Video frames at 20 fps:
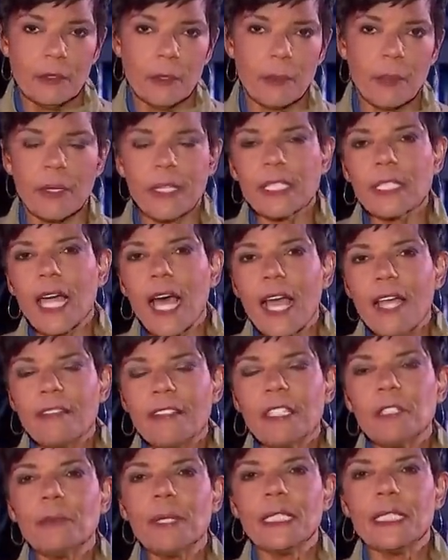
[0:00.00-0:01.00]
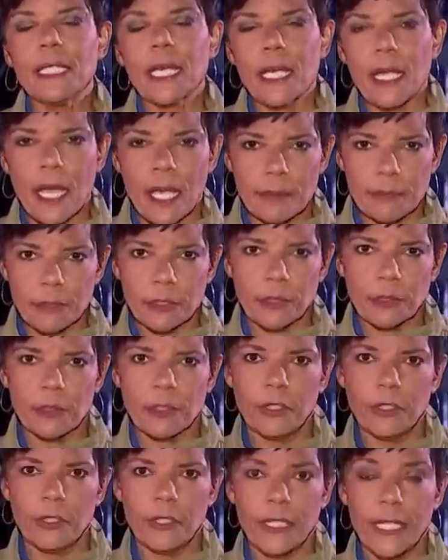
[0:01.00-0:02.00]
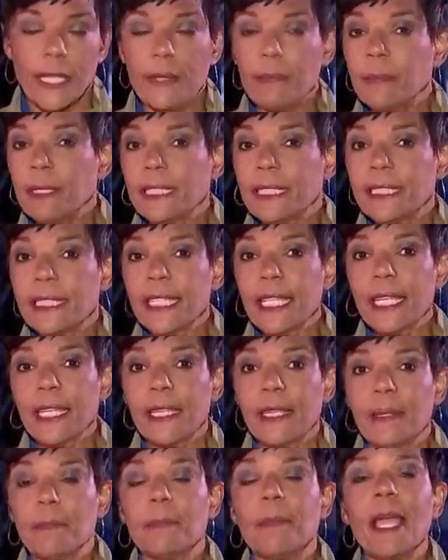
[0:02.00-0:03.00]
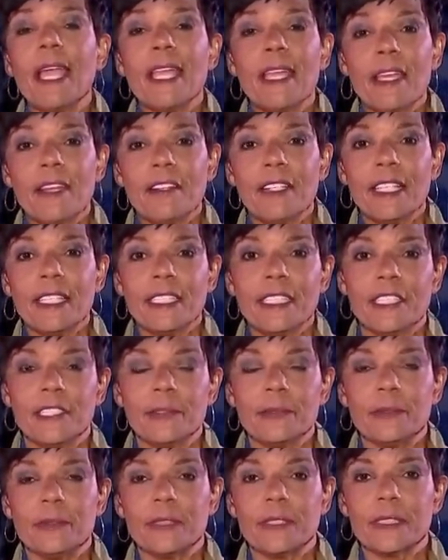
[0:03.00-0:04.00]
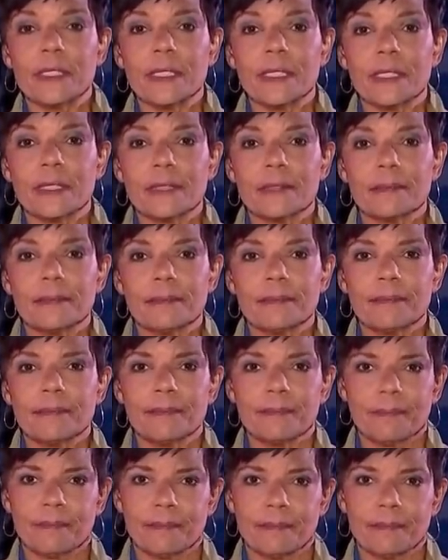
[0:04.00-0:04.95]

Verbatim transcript: Reporting live in Orinda, I'm Cheryl Hurd, NBC Bay Area News. Okay, thanks, Cheryl.